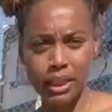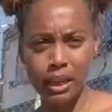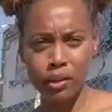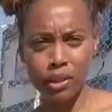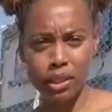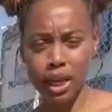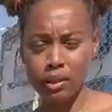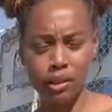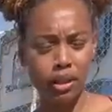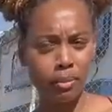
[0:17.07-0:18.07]
take you
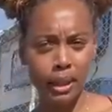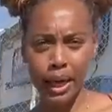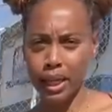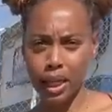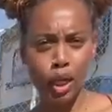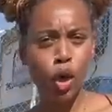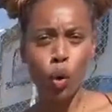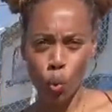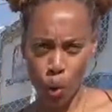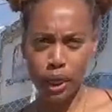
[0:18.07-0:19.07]
inside, you're gonna be like,
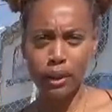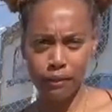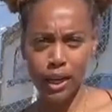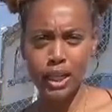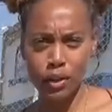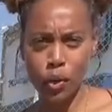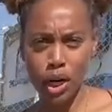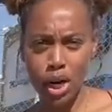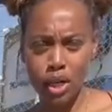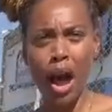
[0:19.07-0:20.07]
what the fuck is
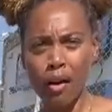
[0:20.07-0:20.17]
going on?